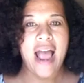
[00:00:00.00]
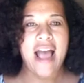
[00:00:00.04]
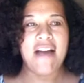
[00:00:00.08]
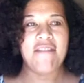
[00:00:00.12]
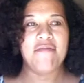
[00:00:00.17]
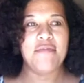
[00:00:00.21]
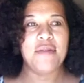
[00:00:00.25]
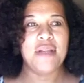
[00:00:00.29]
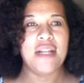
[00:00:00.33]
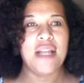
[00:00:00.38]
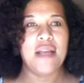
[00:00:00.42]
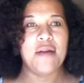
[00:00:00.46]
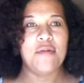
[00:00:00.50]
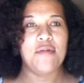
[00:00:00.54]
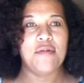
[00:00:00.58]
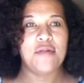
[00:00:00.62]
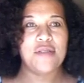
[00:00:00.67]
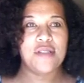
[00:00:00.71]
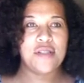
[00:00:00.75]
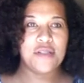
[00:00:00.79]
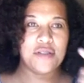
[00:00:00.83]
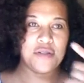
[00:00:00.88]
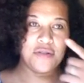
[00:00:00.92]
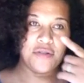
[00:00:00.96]
I've been
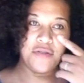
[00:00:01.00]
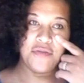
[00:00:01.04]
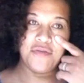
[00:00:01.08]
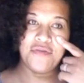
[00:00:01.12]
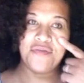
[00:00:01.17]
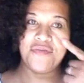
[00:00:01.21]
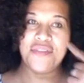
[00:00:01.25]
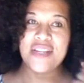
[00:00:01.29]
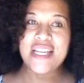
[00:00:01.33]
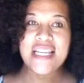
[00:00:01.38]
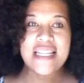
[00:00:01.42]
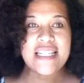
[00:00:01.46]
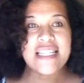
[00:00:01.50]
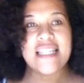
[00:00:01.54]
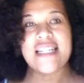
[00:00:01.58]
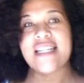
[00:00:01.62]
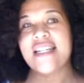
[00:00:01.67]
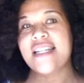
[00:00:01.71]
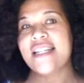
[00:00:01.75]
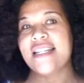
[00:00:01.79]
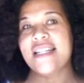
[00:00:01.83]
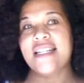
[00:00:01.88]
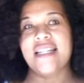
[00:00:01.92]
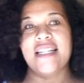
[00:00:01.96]
able to
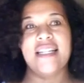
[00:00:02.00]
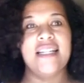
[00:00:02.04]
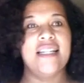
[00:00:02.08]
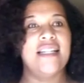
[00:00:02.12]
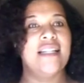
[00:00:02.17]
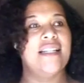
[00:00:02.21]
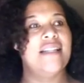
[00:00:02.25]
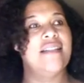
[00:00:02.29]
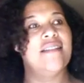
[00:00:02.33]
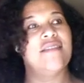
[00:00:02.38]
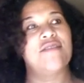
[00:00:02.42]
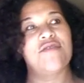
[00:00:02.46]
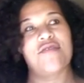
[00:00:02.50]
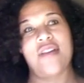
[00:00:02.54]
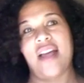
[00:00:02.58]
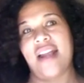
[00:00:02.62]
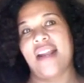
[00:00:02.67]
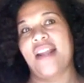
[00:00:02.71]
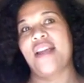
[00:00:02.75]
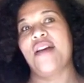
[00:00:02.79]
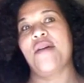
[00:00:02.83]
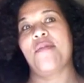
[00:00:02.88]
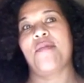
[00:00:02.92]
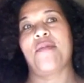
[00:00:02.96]
visit and try
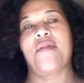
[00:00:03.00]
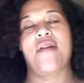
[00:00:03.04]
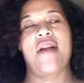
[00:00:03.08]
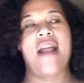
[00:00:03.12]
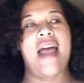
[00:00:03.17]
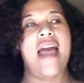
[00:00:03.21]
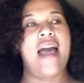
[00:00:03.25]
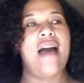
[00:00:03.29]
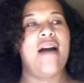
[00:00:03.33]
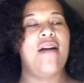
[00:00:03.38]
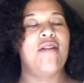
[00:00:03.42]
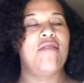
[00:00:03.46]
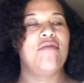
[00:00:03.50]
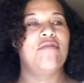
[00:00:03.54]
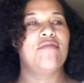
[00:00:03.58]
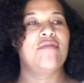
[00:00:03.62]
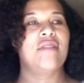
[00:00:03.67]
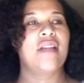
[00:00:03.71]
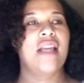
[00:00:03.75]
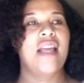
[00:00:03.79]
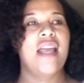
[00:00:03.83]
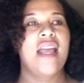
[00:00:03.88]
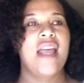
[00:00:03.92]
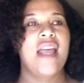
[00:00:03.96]
to help her out.